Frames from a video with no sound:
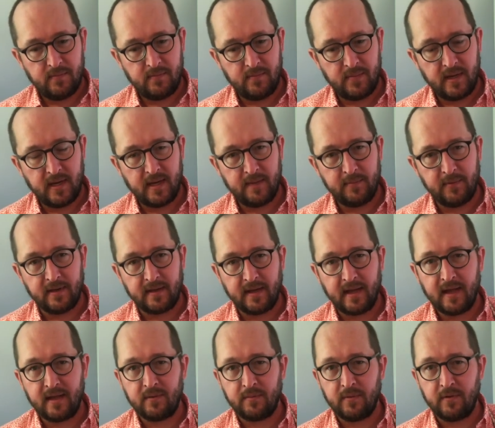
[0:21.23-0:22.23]
being able to
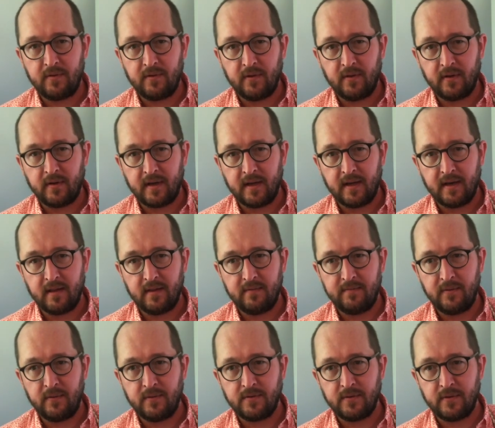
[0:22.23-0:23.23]
gather with you all again in the
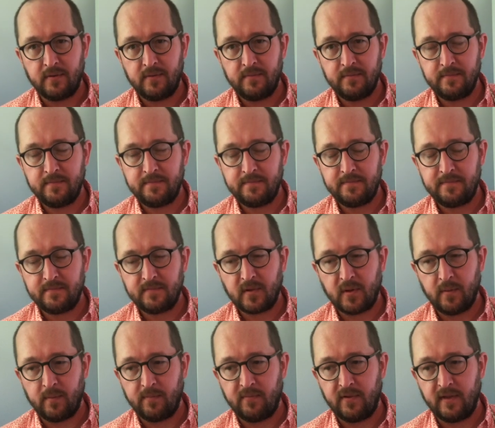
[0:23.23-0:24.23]
future.
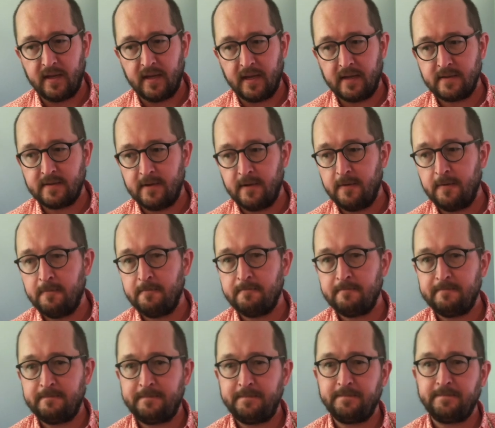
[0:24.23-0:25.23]
Hopefully next year.
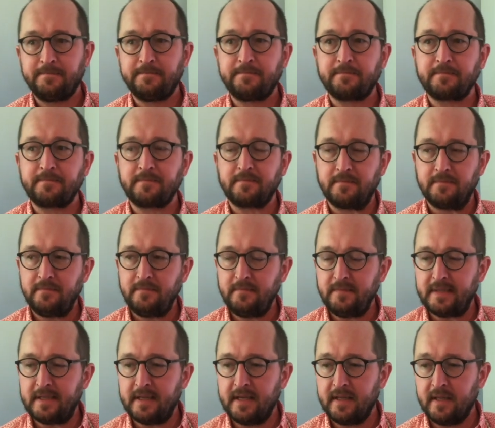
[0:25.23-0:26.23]

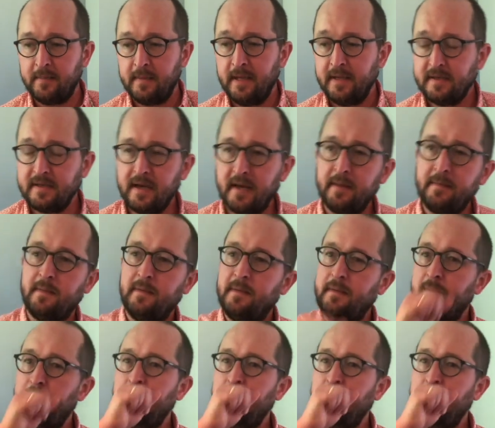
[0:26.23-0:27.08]
In the meantime,